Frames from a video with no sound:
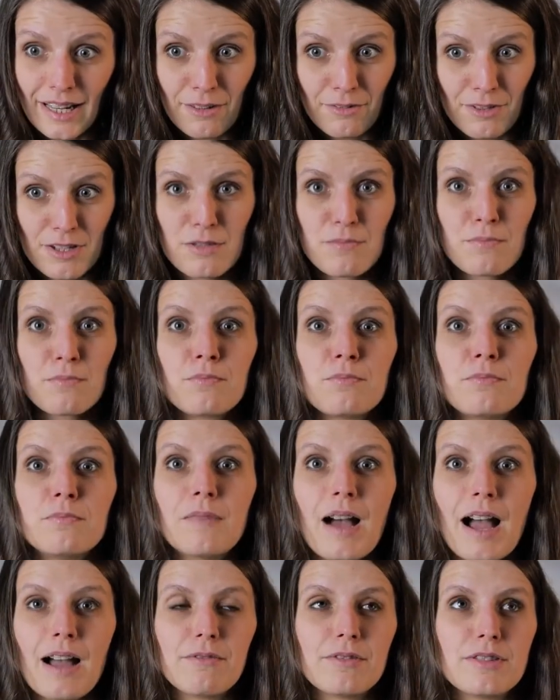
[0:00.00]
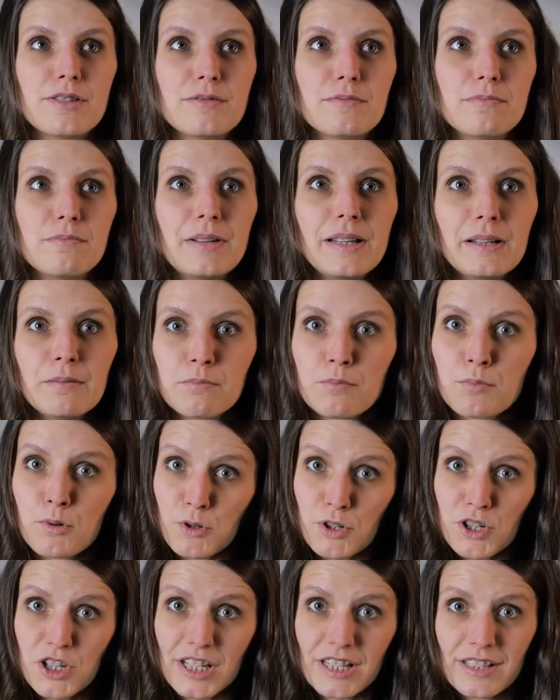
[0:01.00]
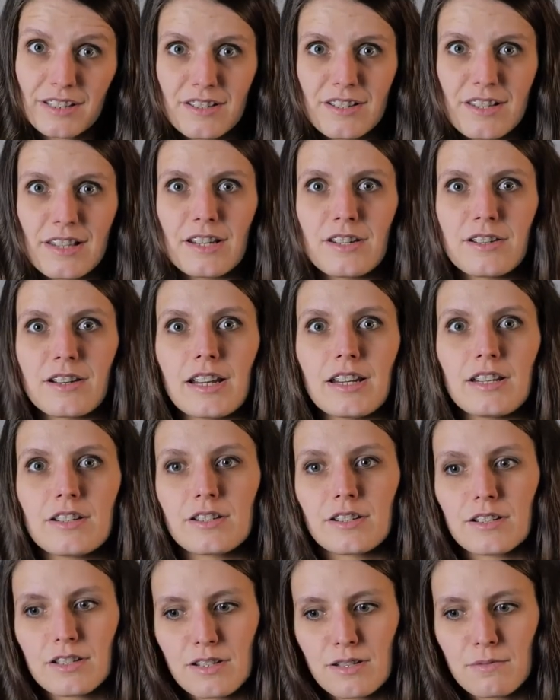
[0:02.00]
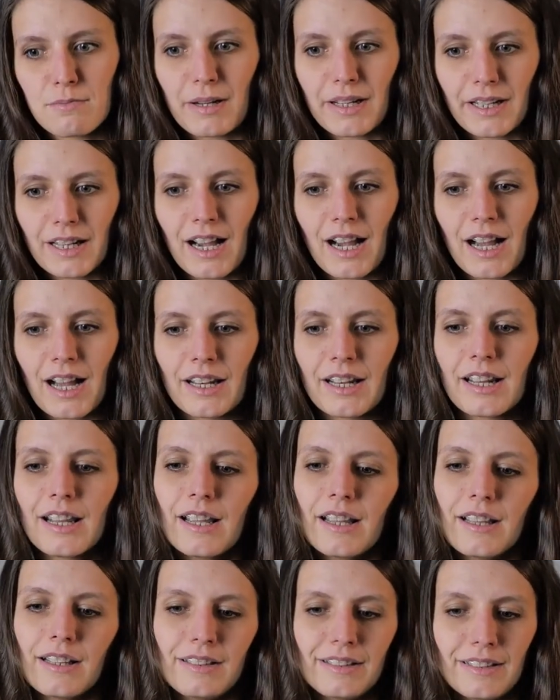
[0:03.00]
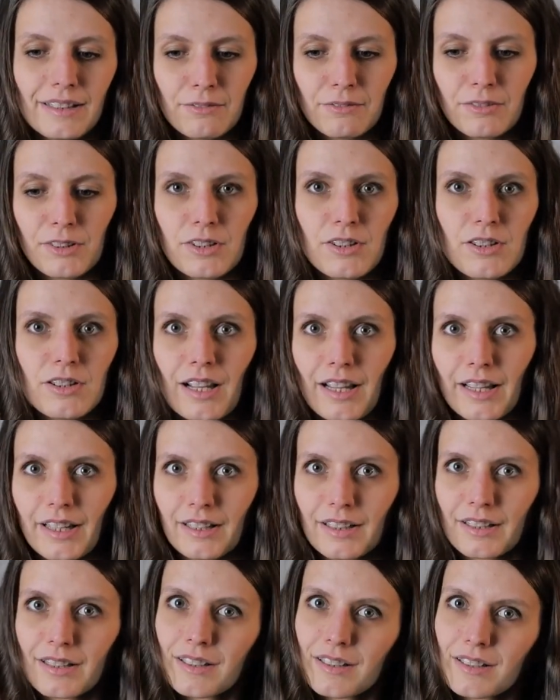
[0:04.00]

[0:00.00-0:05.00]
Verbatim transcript: I was I was being pushed into situations by God that were like